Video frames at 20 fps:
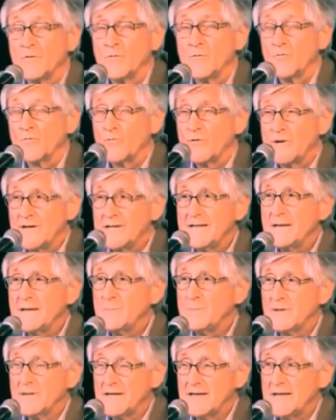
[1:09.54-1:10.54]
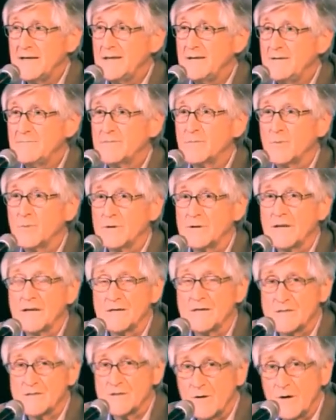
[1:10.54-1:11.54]
really believed what they
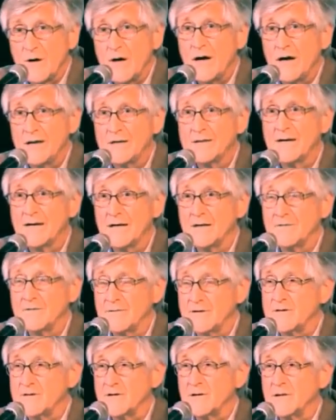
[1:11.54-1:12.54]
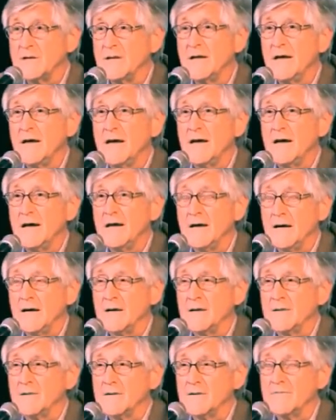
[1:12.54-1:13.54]
saw on television,
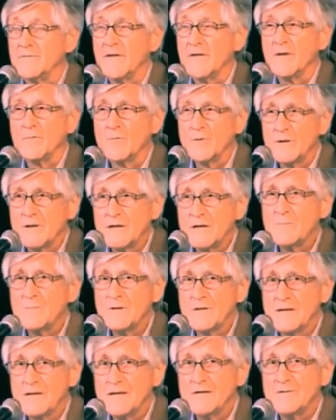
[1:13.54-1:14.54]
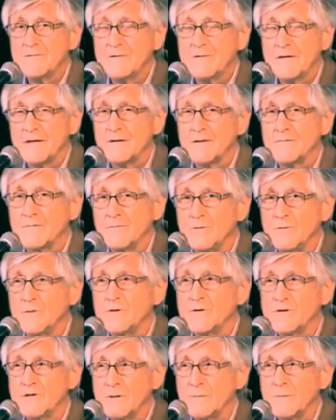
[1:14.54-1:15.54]
uh, if they really believed that the
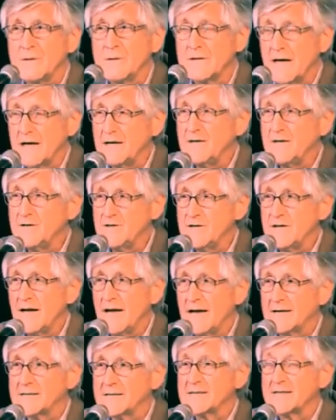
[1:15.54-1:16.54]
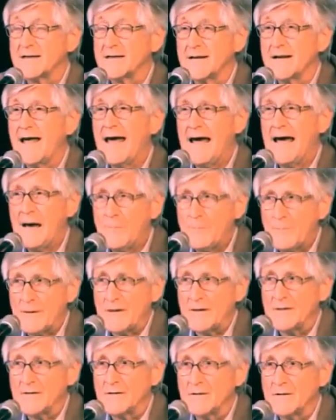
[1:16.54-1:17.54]
Fukushima Daiichi accident
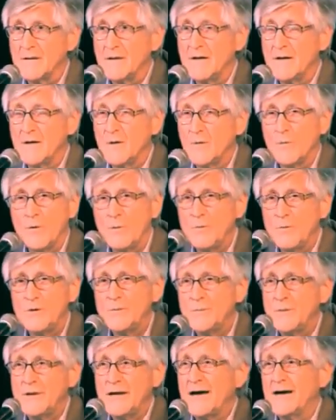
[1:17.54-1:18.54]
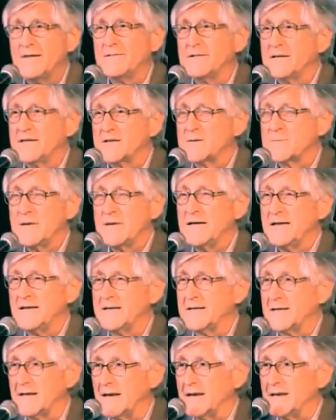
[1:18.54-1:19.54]
happened, we wouldn't be having this meeting
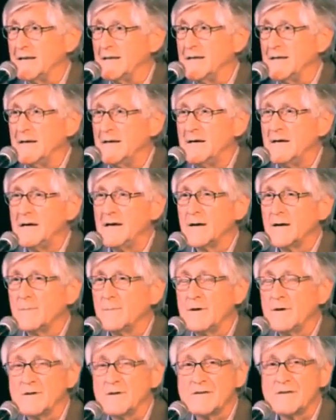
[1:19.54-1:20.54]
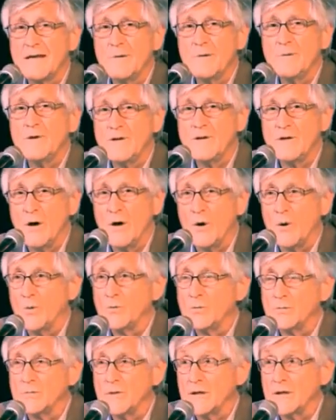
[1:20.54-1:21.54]
tonight. Because they would
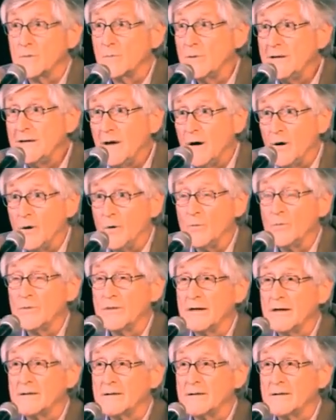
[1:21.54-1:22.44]
know, like we know, that